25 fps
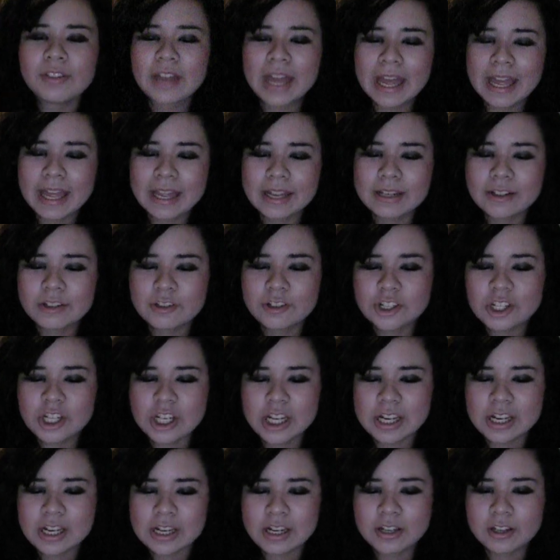Then
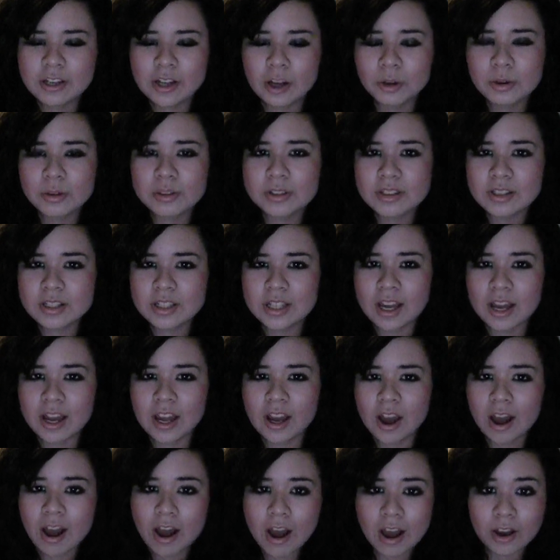she goes
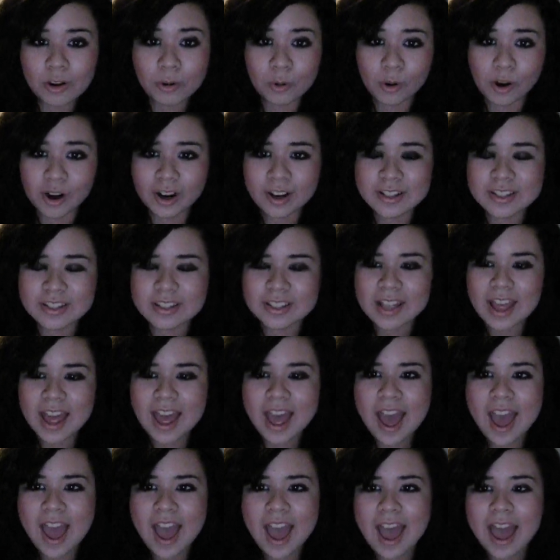to Hogwarts,
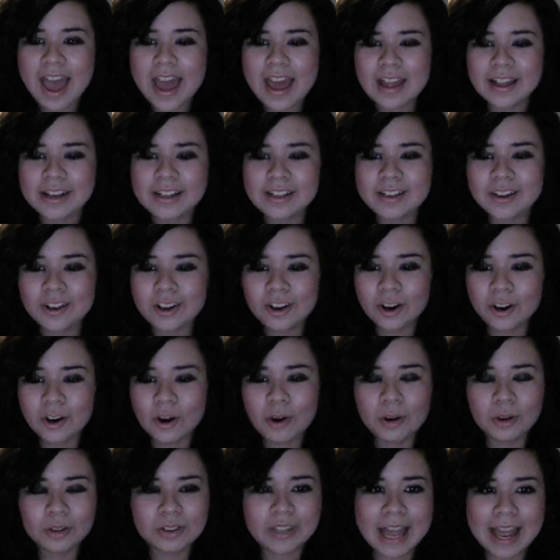and her
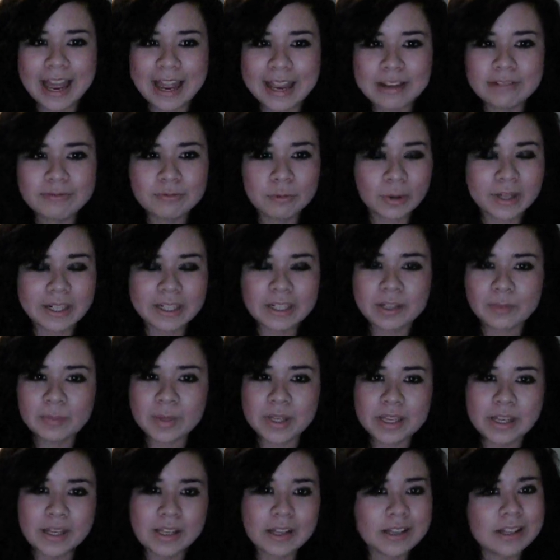whole life wanting to
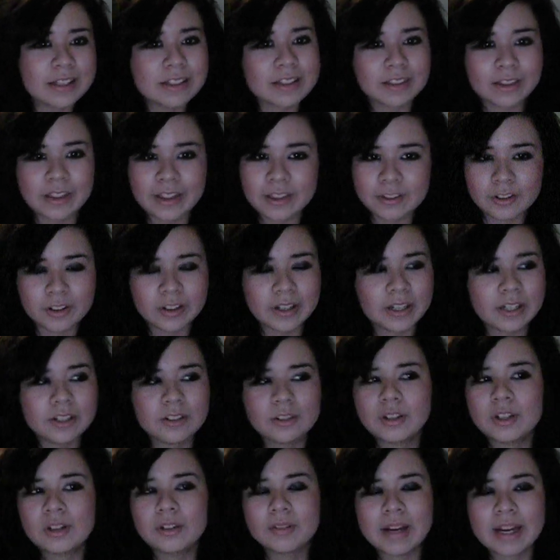be a
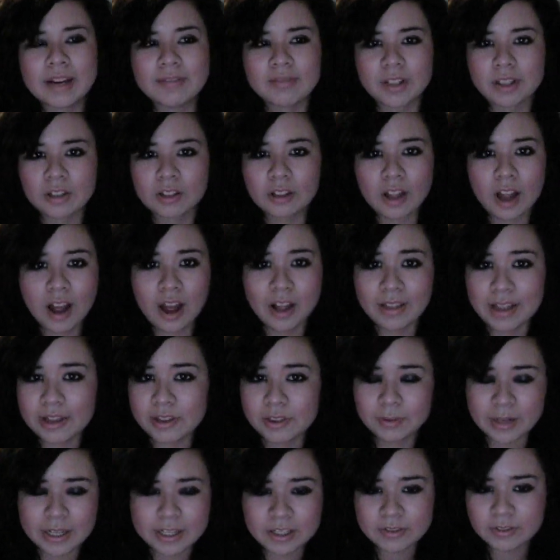Slytherin or a Ravenclaw
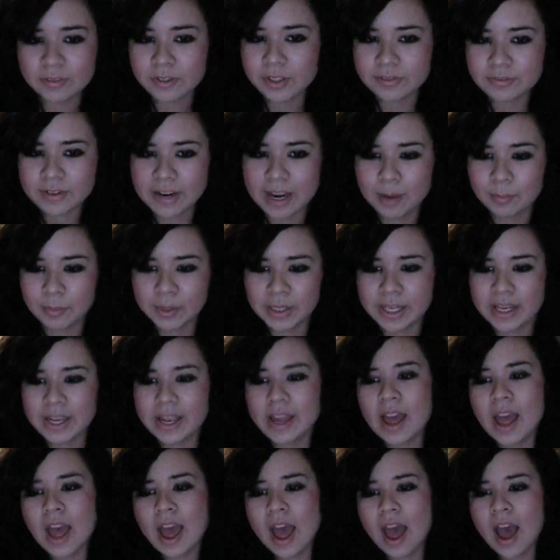like the rest of her
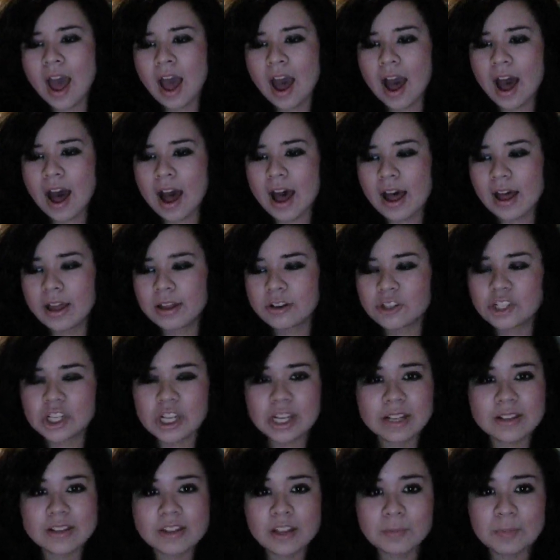family,
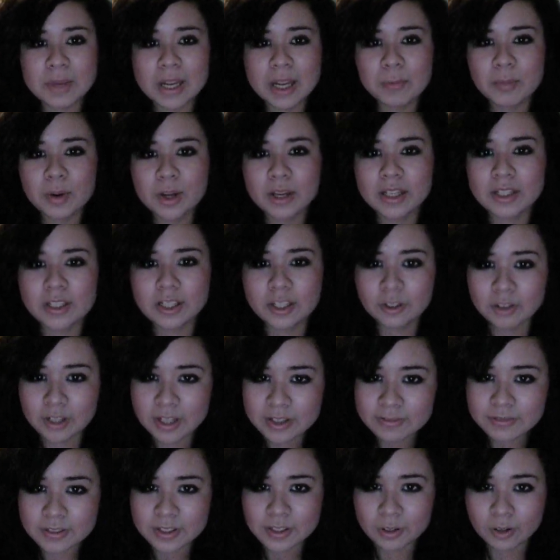she ends up being put into
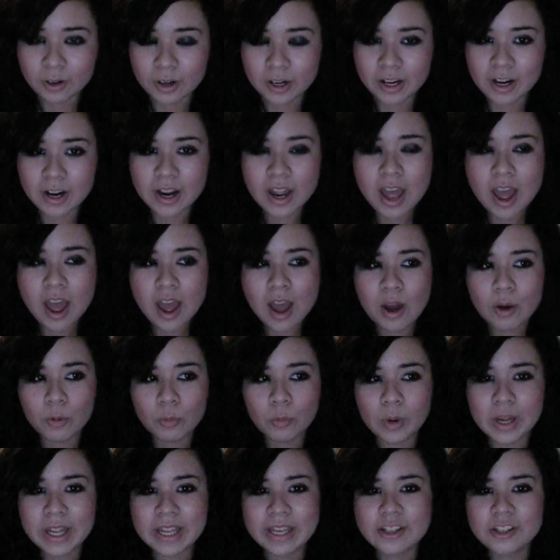Gryffindor,
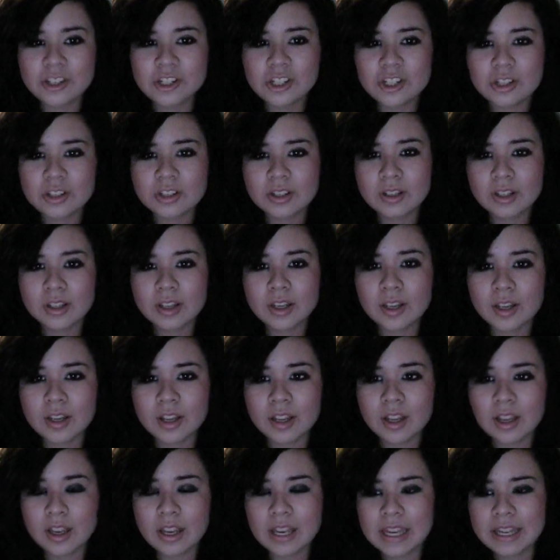which
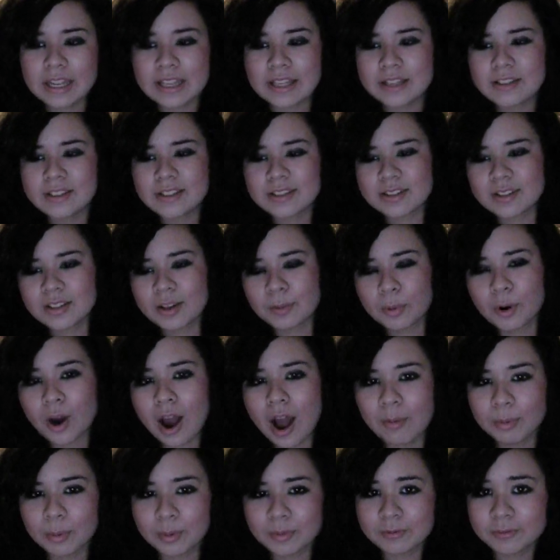is a
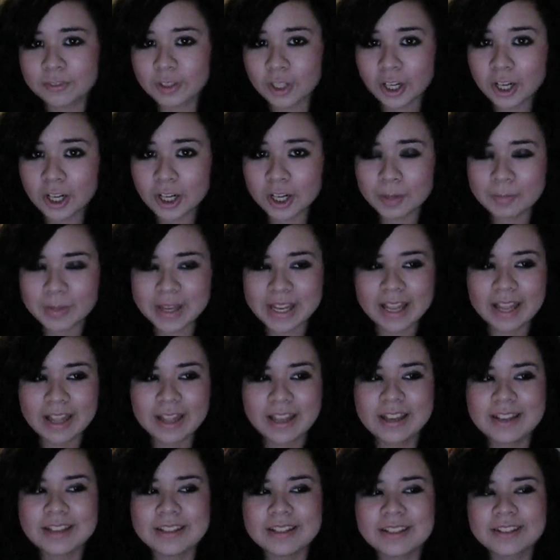problem for her
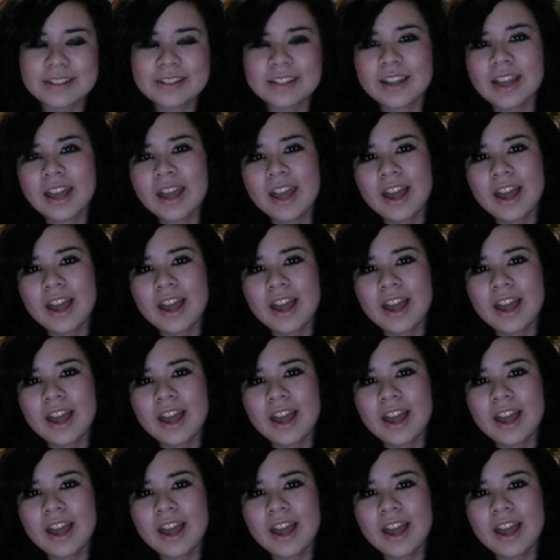because